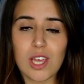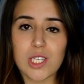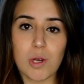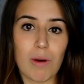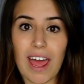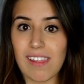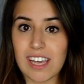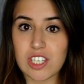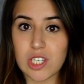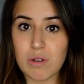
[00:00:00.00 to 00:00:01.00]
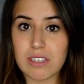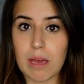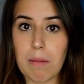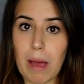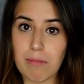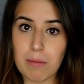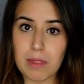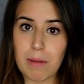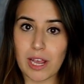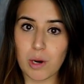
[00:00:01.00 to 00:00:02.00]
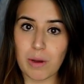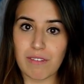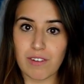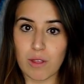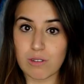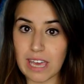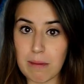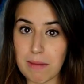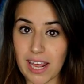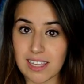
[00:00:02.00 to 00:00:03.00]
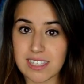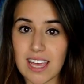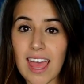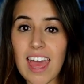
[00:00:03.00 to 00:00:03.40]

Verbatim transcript: so what I like to do is I pop them in the microwave for those eight minutes